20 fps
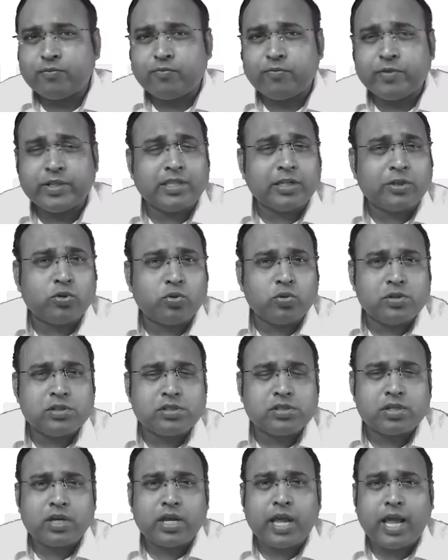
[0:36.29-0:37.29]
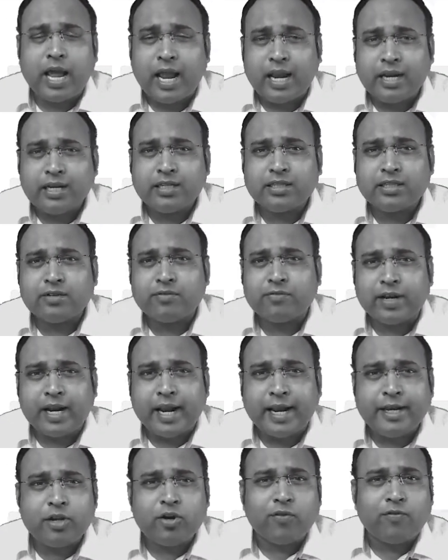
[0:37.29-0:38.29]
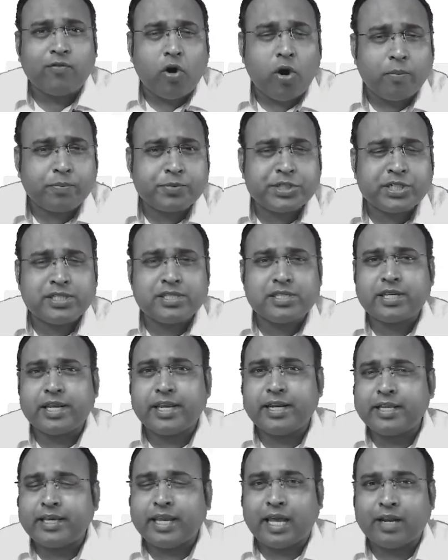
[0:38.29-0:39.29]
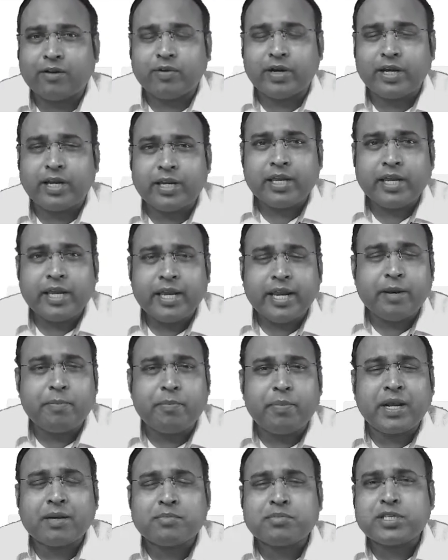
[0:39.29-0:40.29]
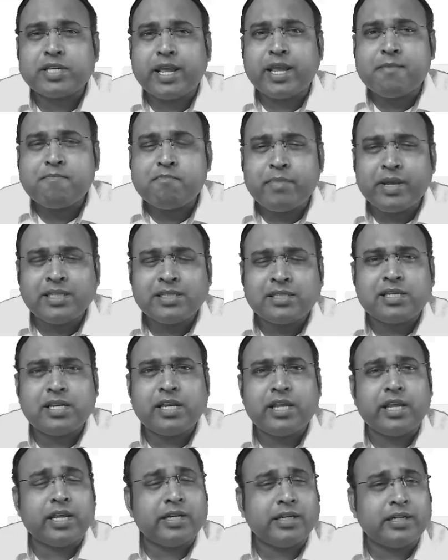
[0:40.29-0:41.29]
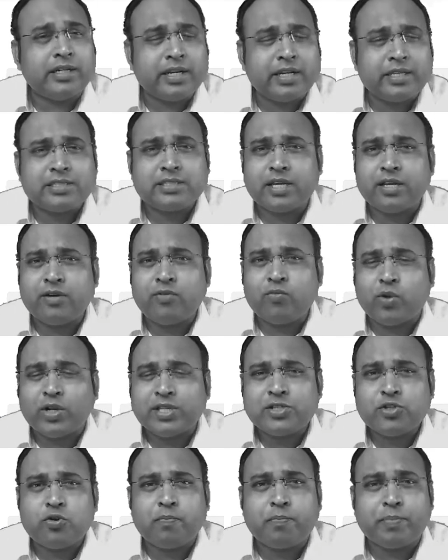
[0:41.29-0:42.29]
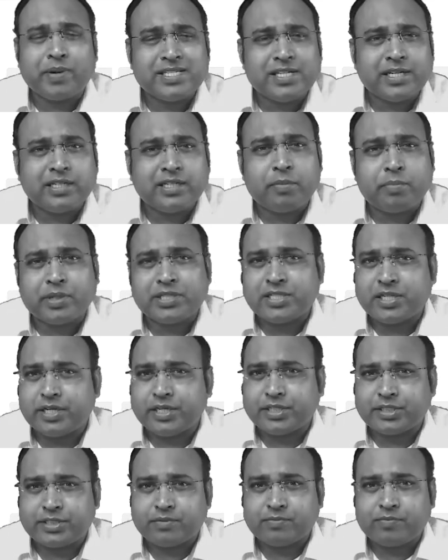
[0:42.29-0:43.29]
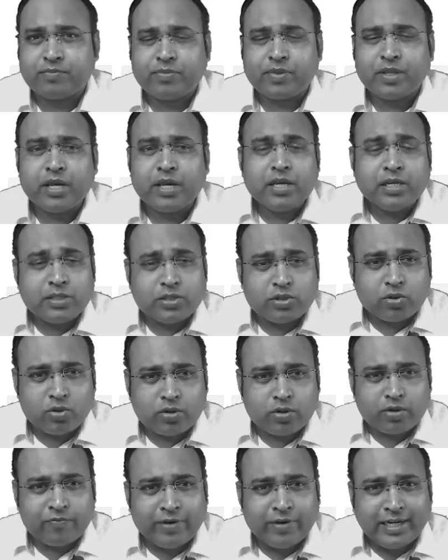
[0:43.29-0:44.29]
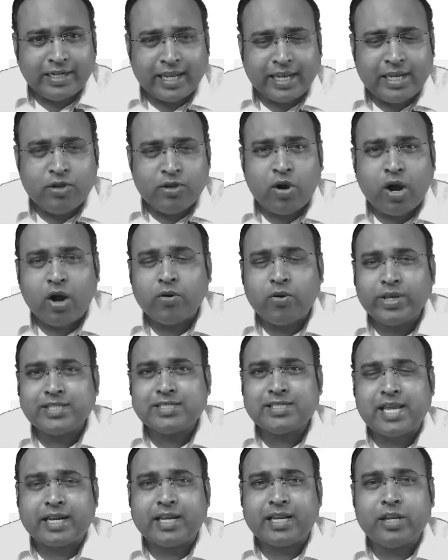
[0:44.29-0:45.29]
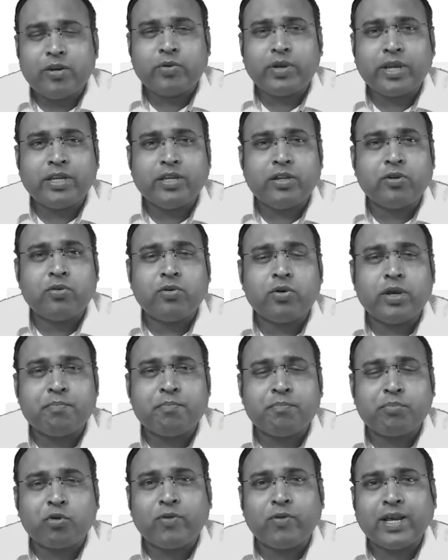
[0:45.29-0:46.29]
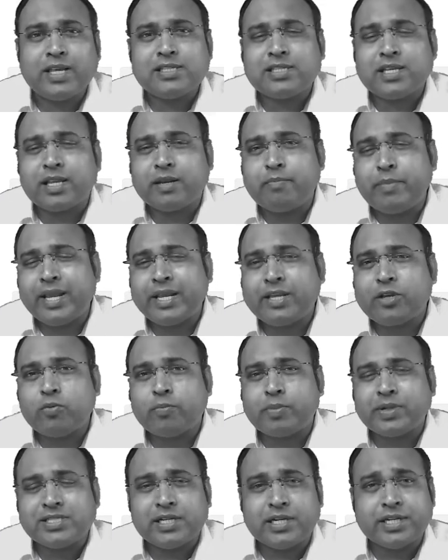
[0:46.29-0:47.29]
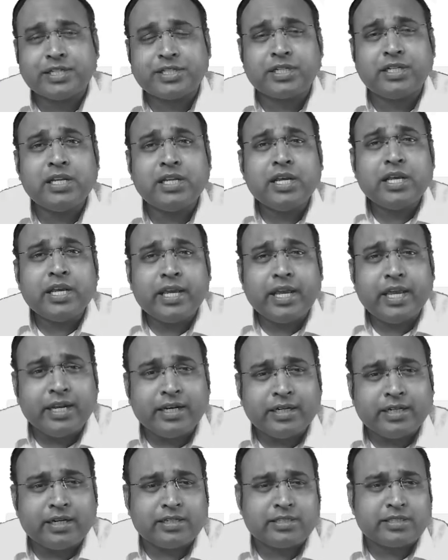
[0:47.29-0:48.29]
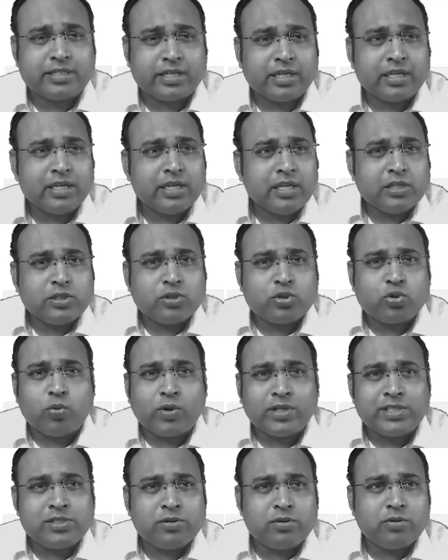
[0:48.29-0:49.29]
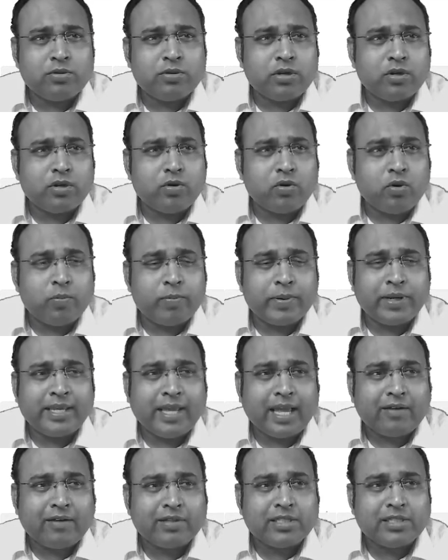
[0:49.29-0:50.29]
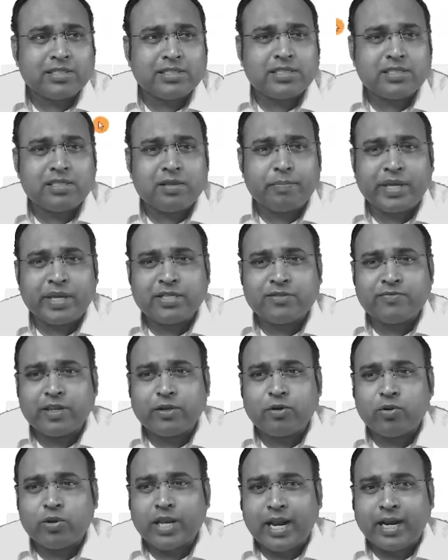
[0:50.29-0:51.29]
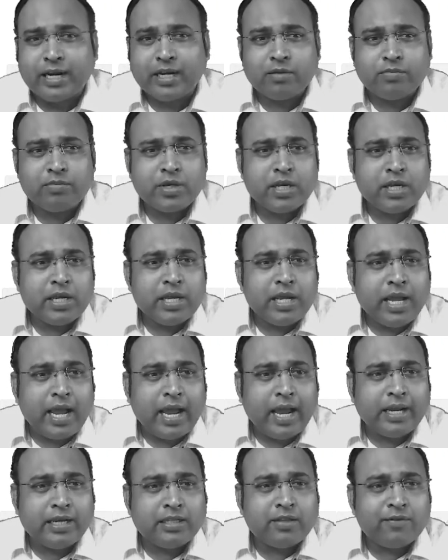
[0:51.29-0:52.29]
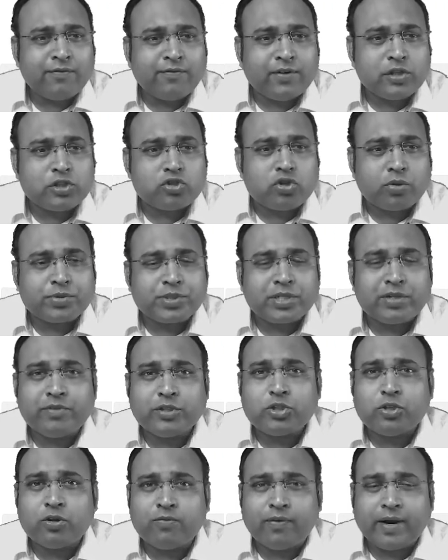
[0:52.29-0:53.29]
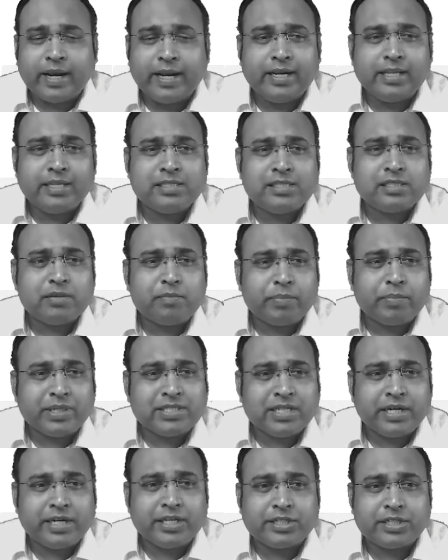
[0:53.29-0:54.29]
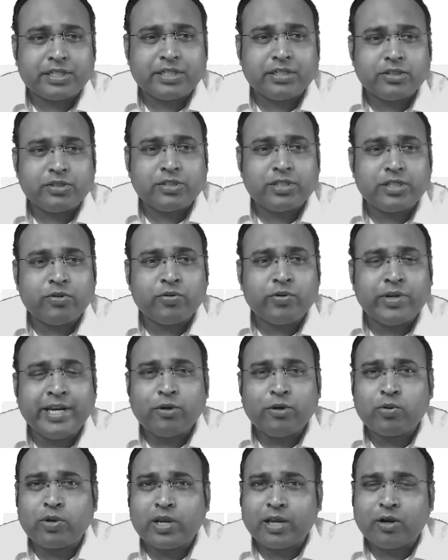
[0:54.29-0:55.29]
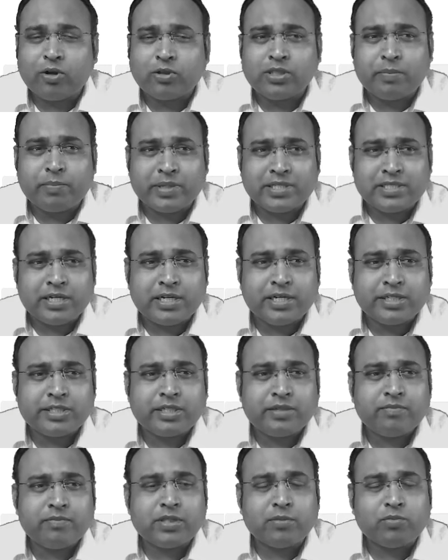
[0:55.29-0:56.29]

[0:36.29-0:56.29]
With the tools and the variety of options in Canva, it becomes immensely interesting once you present the presentation. So we'll tell you how exactly you can improvise and make your presentation interesting. So once you open Canva, this is the page where you land up, and the first option which you'll find is presentation. You need to click on the presentation.